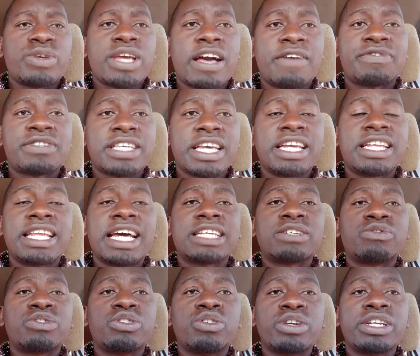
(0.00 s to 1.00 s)
we have said
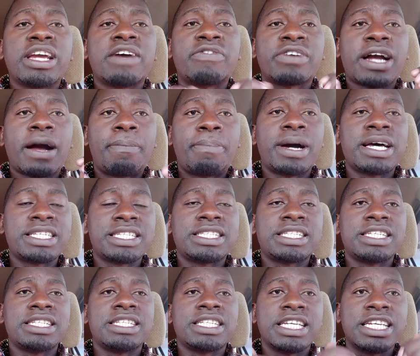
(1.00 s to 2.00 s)
that we don't have
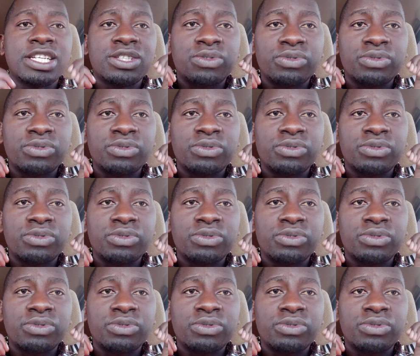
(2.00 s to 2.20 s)
capacity.